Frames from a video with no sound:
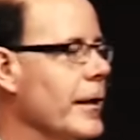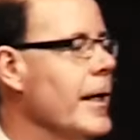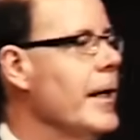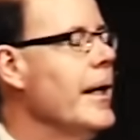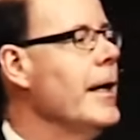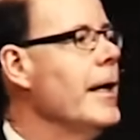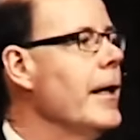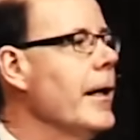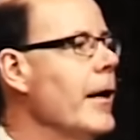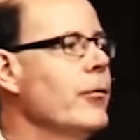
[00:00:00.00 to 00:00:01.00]
And,
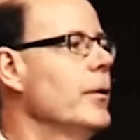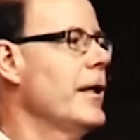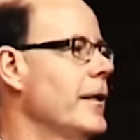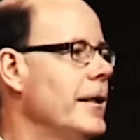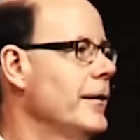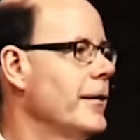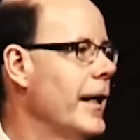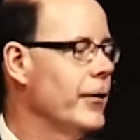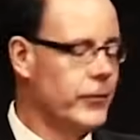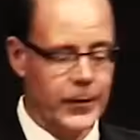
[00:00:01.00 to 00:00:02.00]
everyone had a key to the
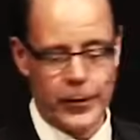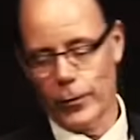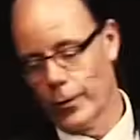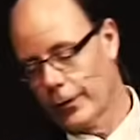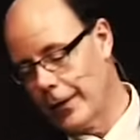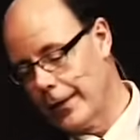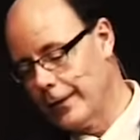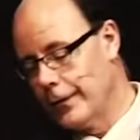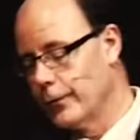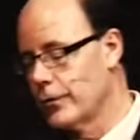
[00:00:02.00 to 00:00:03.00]
house. They all worked on
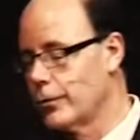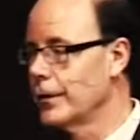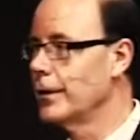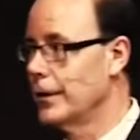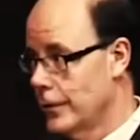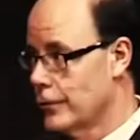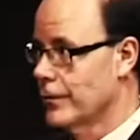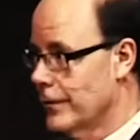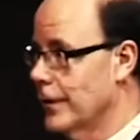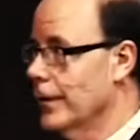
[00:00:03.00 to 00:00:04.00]
it, and it was really
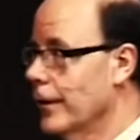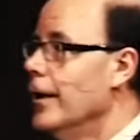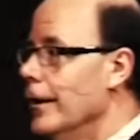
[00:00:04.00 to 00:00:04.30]
interesting.